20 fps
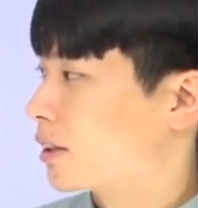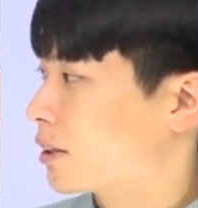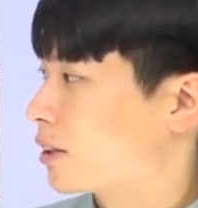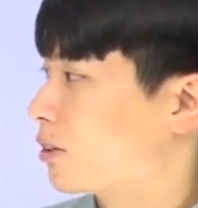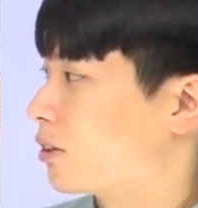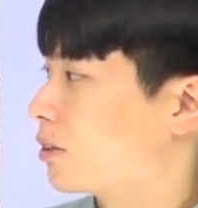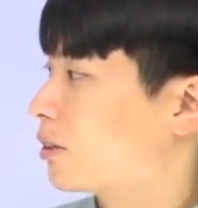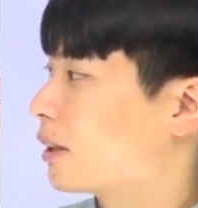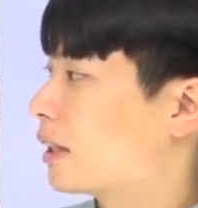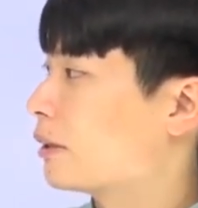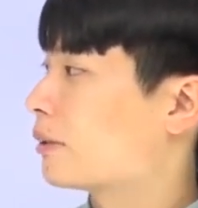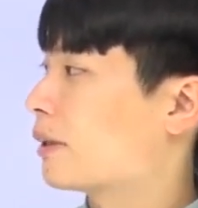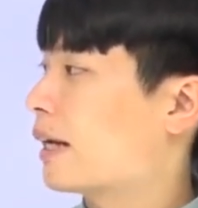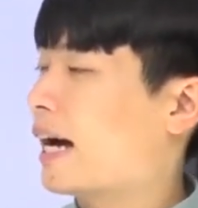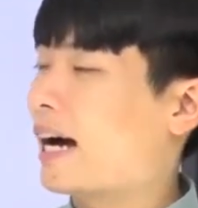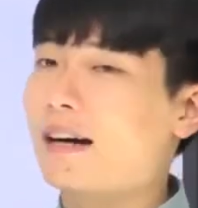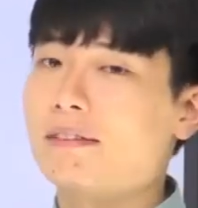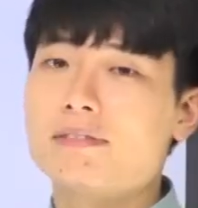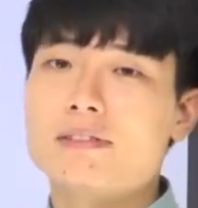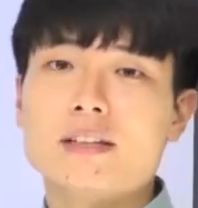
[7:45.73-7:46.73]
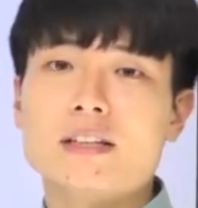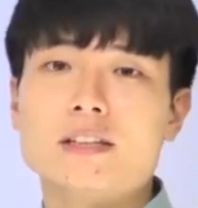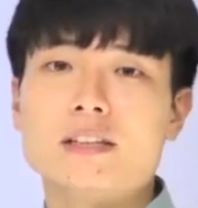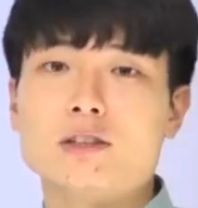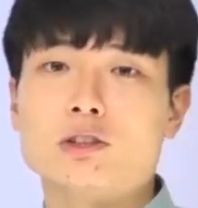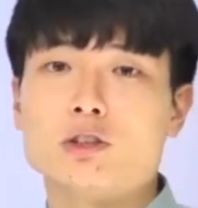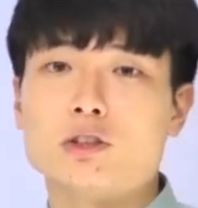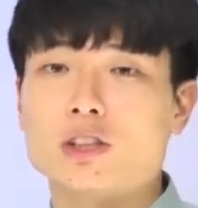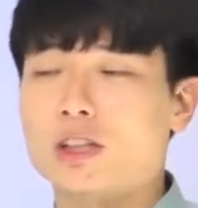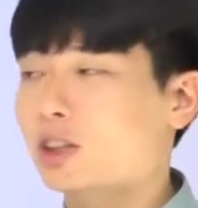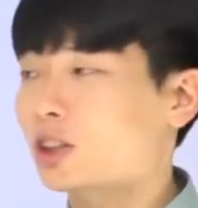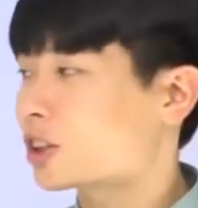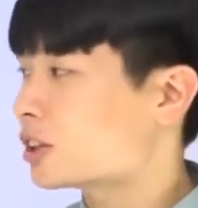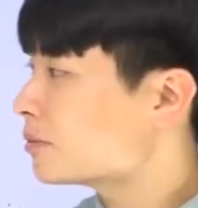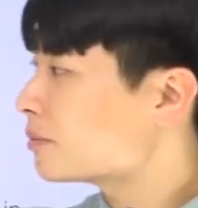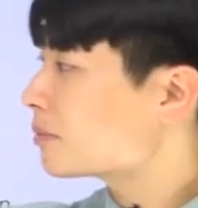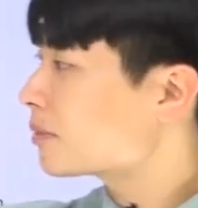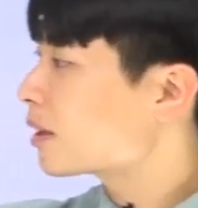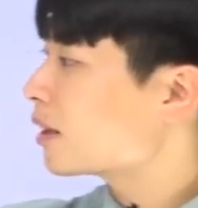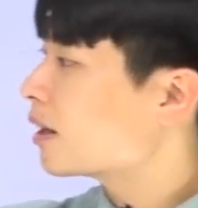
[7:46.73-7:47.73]
So it will have an
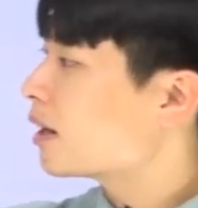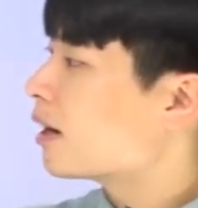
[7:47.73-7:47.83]
introduction,